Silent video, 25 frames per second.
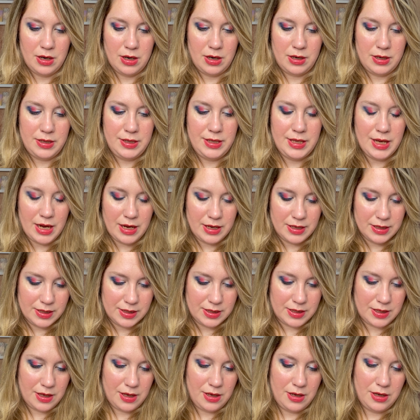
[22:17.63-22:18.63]

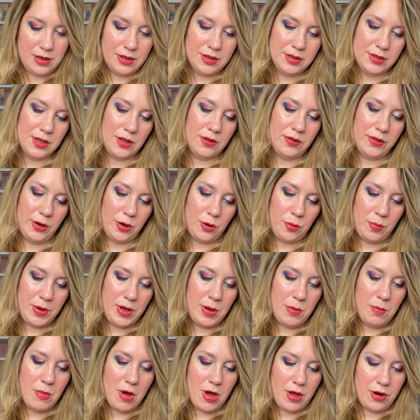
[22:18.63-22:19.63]
Yes, it is a little
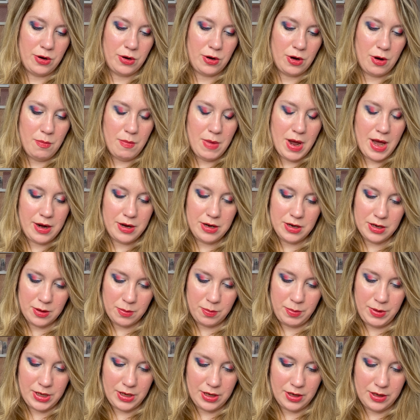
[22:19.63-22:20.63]
bit monochromatic
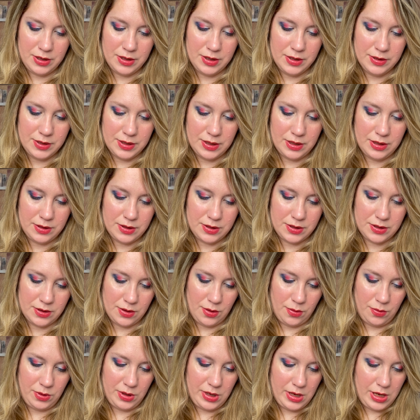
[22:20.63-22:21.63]
because it's
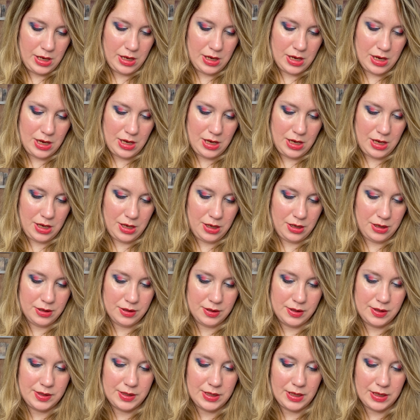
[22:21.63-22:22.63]
only a
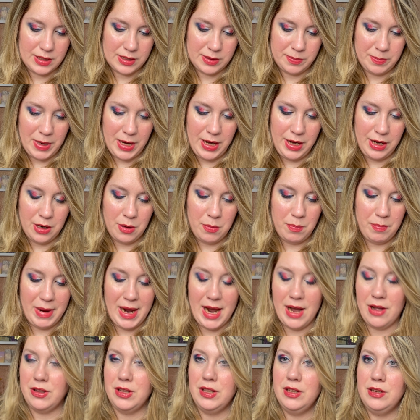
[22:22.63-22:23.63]
6-pan
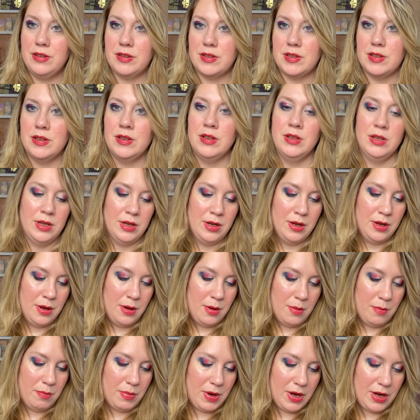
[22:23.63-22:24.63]
palette,
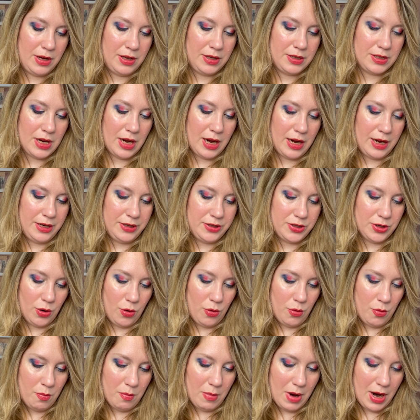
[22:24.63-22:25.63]
but I
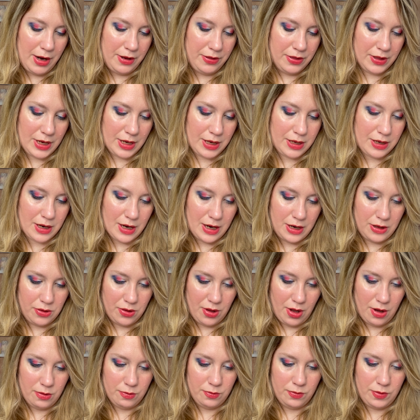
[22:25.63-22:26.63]
don't mind that. I
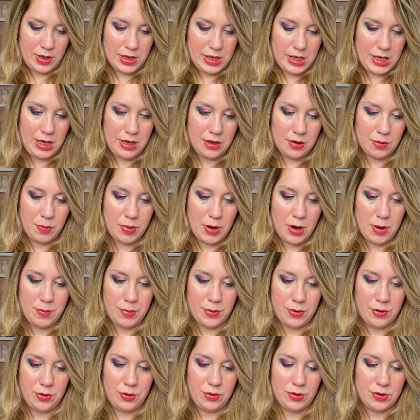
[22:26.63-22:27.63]
love any
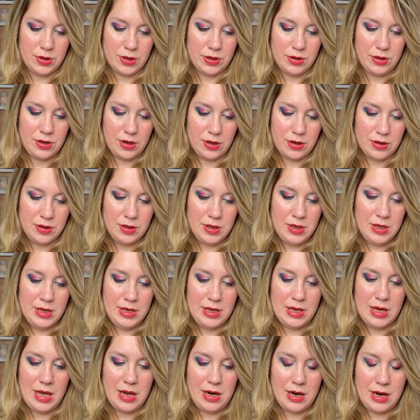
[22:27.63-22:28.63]
purple look.
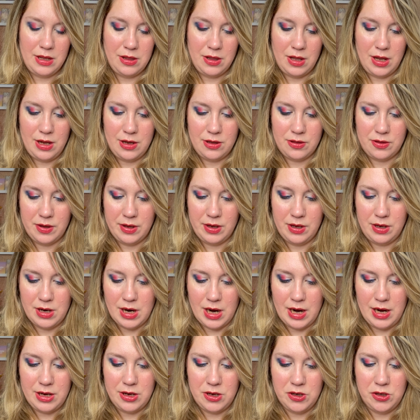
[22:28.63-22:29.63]
And I like that
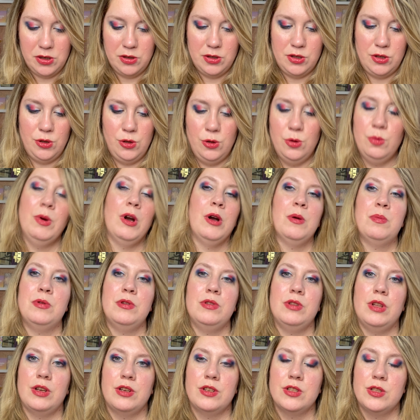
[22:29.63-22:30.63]
I can do purple
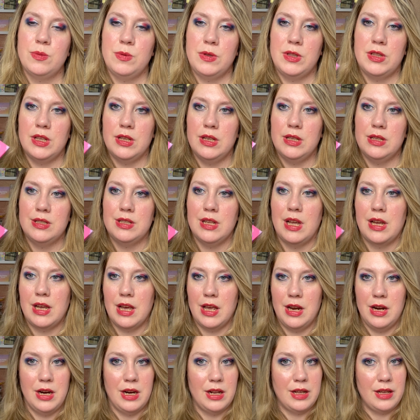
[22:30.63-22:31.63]
looks with this
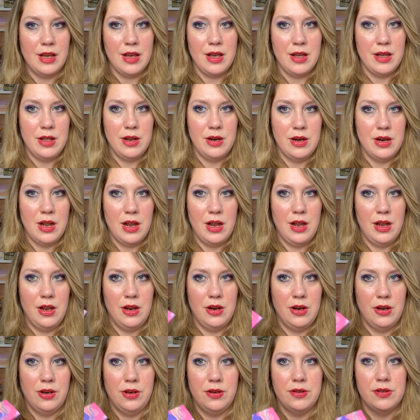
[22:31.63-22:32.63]
again and again,
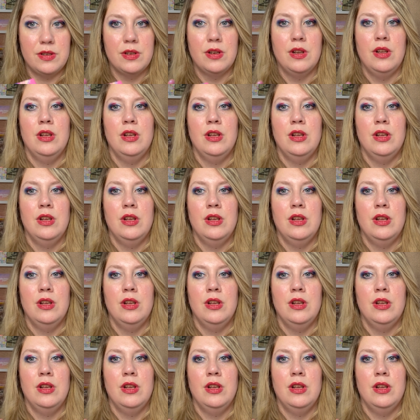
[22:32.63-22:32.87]
and